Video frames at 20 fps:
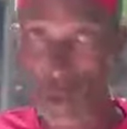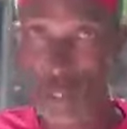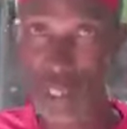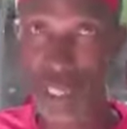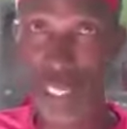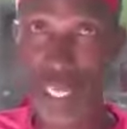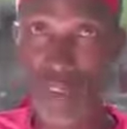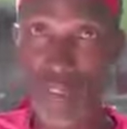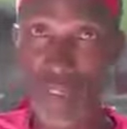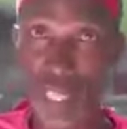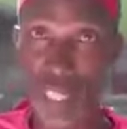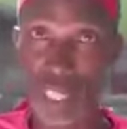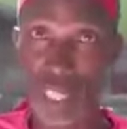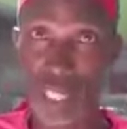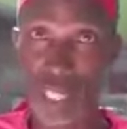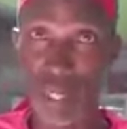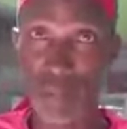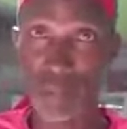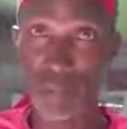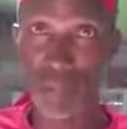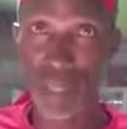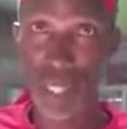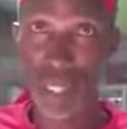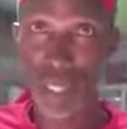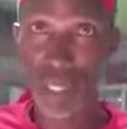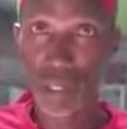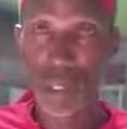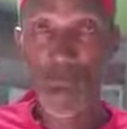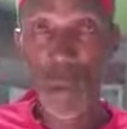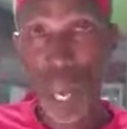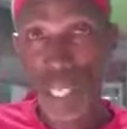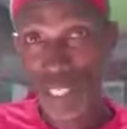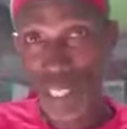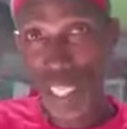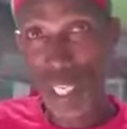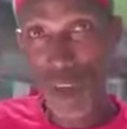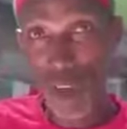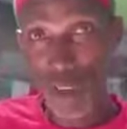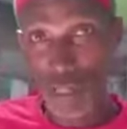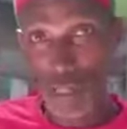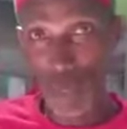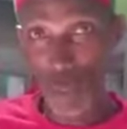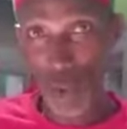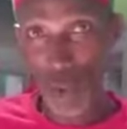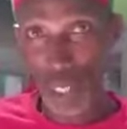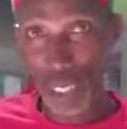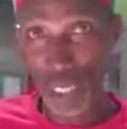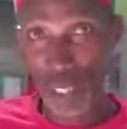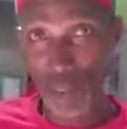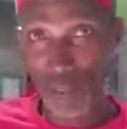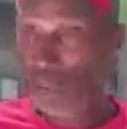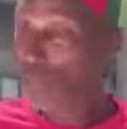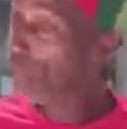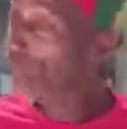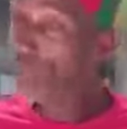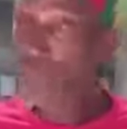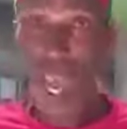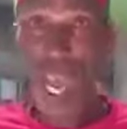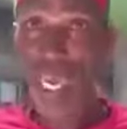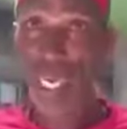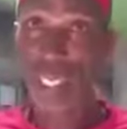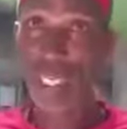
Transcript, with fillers: that affect it. So once the lungs good, mm -hmm. fine.